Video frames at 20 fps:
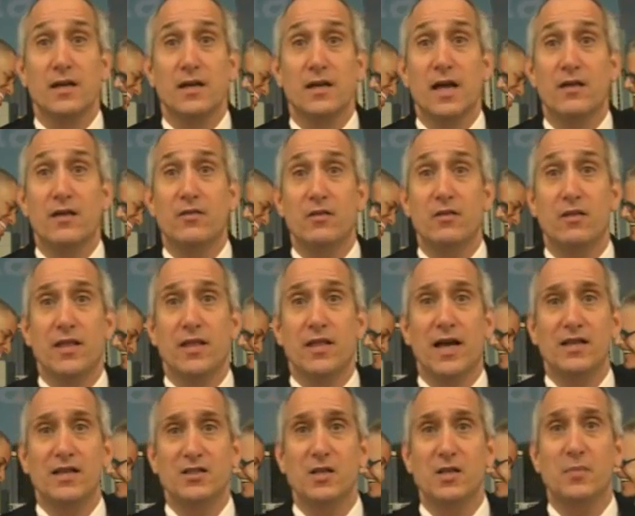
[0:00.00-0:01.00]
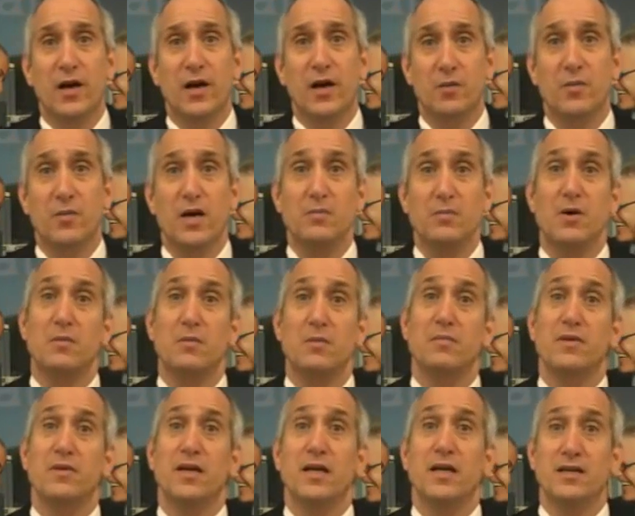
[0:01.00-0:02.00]
And that's the bare
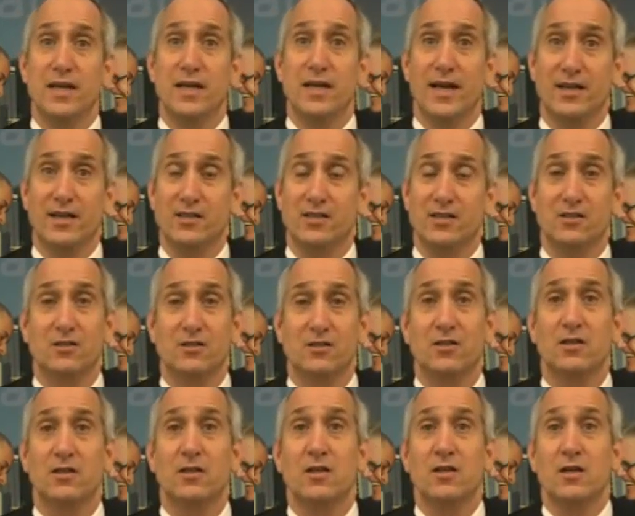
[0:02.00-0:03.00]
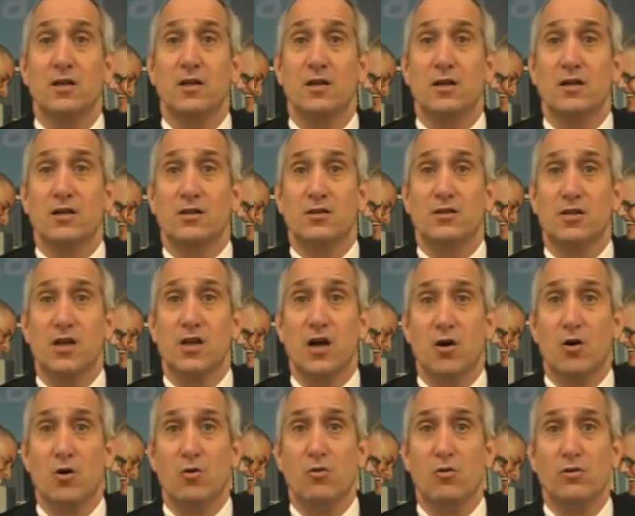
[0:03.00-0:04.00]
minimum in Texas.
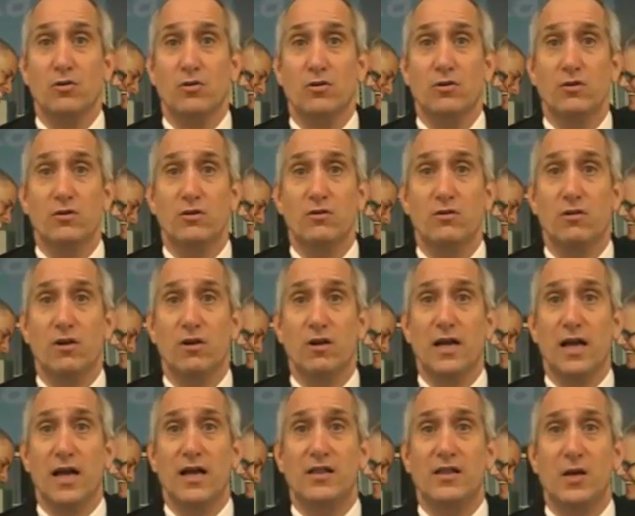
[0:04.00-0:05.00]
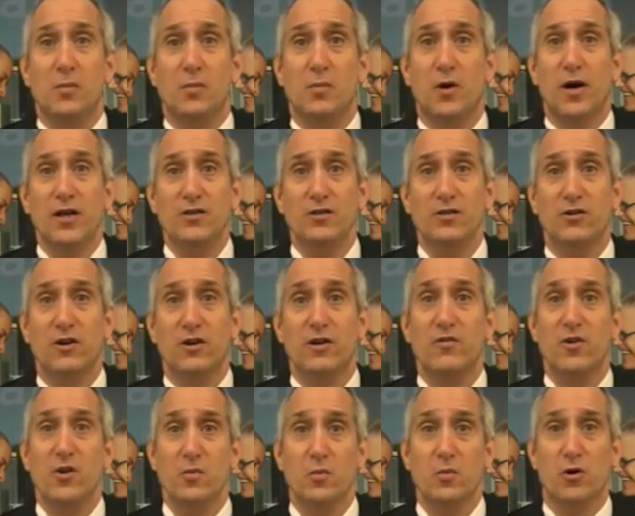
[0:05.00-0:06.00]
So at the Appraisal
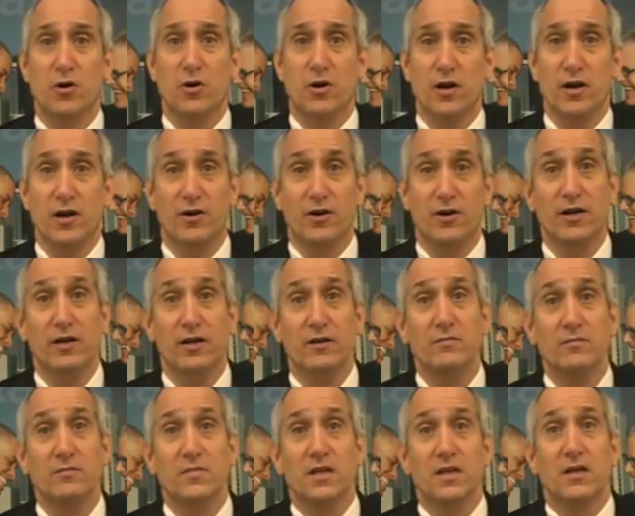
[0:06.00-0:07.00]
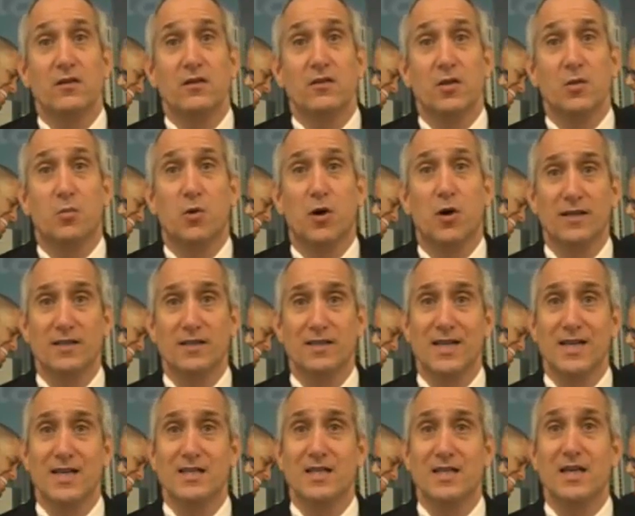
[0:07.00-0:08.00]
Review Board hearing, the
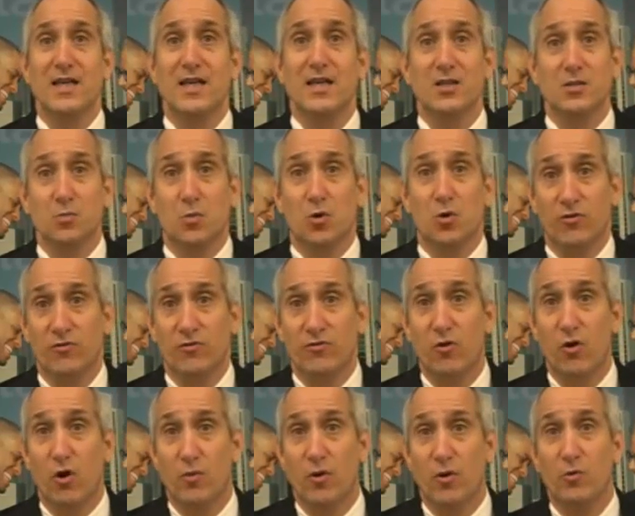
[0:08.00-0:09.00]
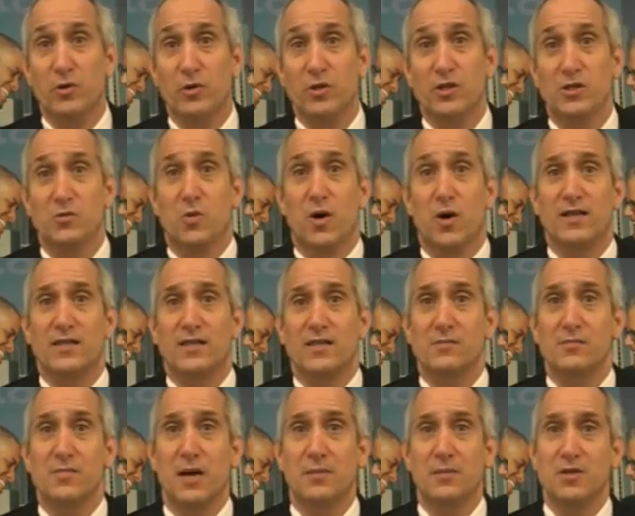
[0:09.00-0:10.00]
process is more formal, which is why it's
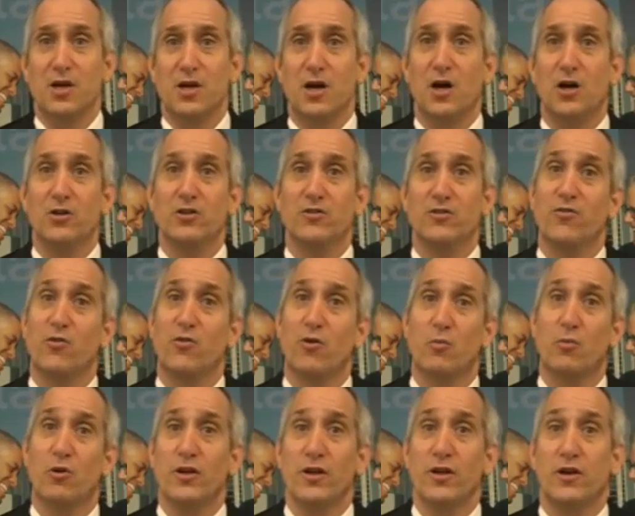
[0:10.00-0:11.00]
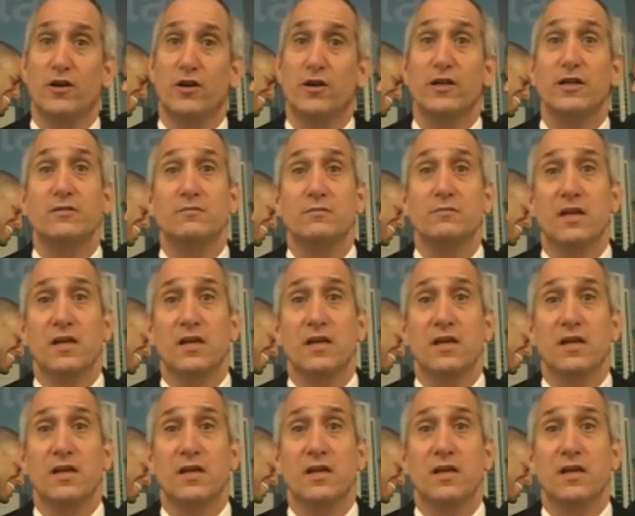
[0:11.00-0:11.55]
sometimes called a formal hearing.